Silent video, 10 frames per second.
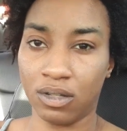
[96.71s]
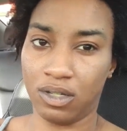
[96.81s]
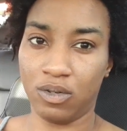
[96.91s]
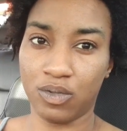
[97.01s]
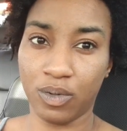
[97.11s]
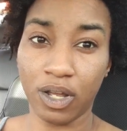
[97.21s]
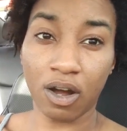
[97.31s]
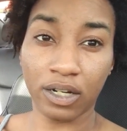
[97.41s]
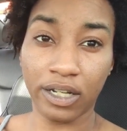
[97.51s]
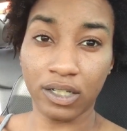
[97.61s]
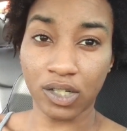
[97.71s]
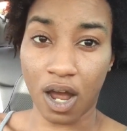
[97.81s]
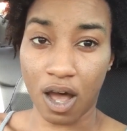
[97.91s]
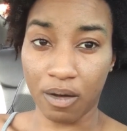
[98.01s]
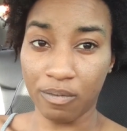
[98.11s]
It was really hard to get a
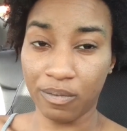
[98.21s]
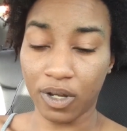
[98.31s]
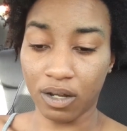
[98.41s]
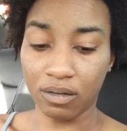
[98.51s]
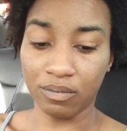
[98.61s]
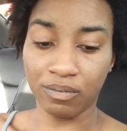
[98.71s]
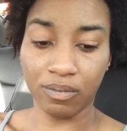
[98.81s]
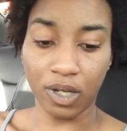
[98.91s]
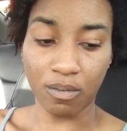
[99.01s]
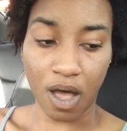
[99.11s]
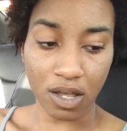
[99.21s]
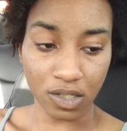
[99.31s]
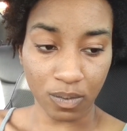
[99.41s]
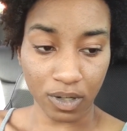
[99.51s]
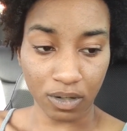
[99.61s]
job, me and my
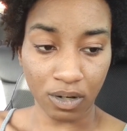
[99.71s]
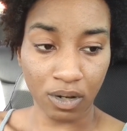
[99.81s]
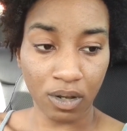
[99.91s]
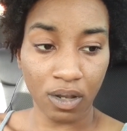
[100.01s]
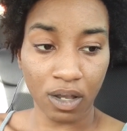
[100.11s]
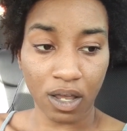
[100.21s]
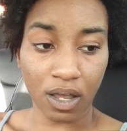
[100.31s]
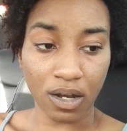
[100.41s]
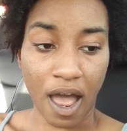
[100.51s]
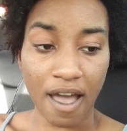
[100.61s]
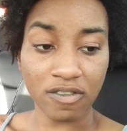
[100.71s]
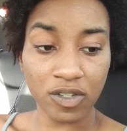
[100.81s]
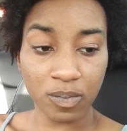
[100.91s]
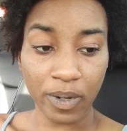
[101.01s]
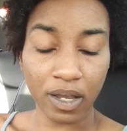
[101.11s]
husband. And I've
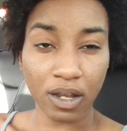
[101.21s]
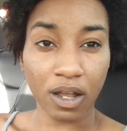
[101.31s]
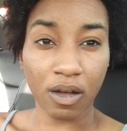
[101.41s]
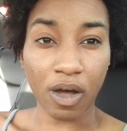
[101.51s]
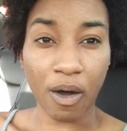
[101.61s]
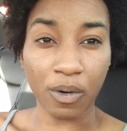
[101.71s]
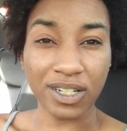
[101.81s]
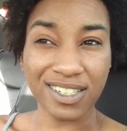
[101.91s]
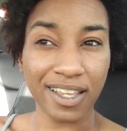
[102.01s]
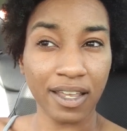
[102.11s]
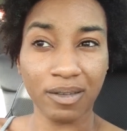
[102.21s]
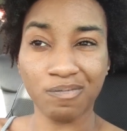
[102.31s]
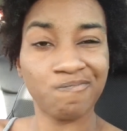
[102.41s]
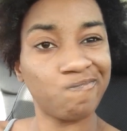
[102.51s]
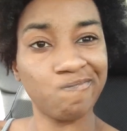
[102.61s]
spent, I want to say,
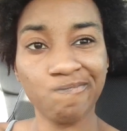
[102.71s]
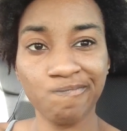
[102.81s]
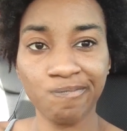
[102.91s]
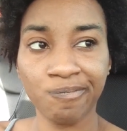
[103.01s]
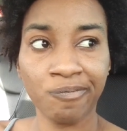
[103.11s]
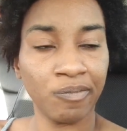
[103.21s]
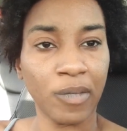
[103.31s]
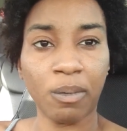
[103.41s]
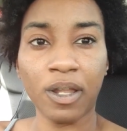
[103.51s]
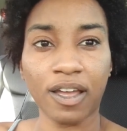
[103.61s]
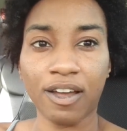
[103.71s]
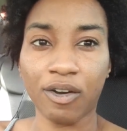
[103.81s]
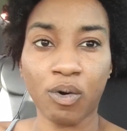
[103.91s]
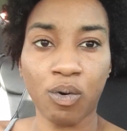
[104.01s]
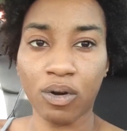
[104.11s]
maybe like a
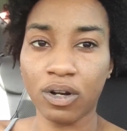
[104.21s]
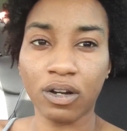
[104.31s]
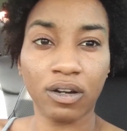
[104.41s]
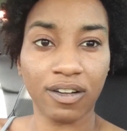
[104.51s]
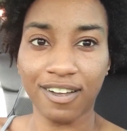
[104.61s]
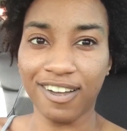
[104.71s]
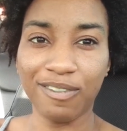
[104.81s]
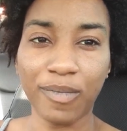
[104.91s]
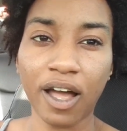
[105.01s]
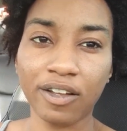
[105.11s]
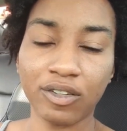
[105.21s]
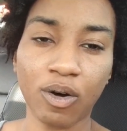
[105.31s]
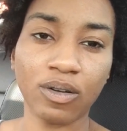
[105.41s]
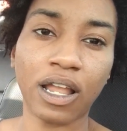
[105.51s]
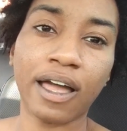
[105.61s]
quarter of my
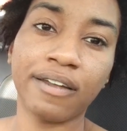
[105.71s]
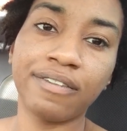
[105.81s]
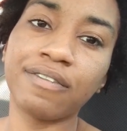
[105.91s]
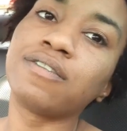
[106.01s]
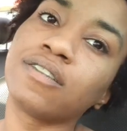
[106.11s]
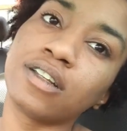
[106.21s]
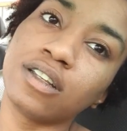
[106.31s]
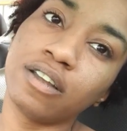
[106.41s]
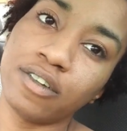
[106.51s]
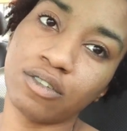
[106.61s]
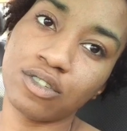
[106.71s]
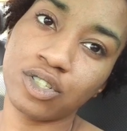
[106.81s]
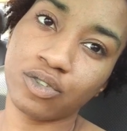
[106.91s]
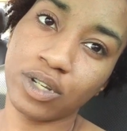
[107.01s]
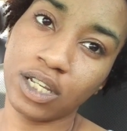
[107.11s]
adult life living on the
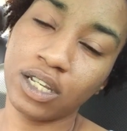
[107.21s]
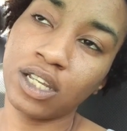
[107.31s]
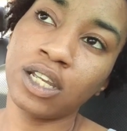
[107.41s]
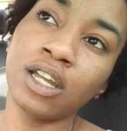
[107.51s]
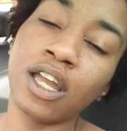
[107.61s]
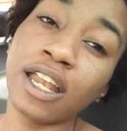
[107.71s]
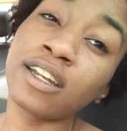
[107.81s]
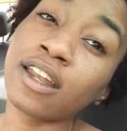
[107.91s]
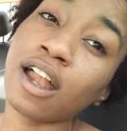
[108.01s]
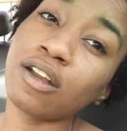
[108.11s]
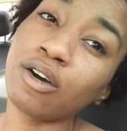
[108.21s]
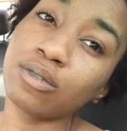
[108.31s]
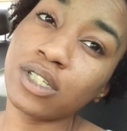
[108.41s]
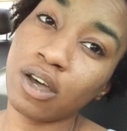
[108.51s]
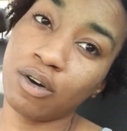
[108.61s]
street, in and out of
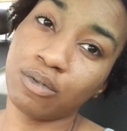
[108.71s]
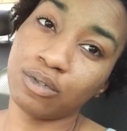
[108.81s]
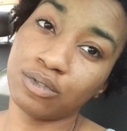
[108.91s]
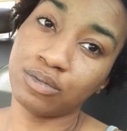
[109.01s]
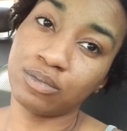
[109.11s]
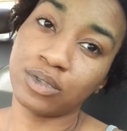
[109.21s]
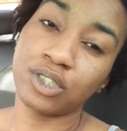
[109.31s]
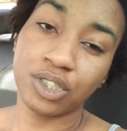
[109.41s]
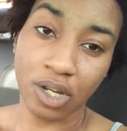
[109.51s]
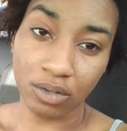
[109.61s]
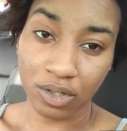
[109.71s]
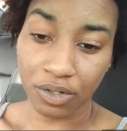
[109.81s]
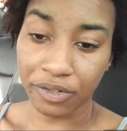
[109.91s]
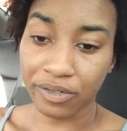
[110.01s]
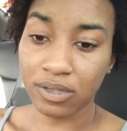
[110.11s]
hotel rooms,
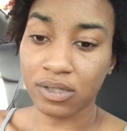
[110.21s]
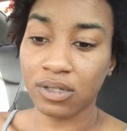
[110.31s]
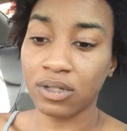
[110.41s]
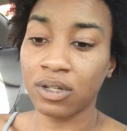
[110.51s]
shelters.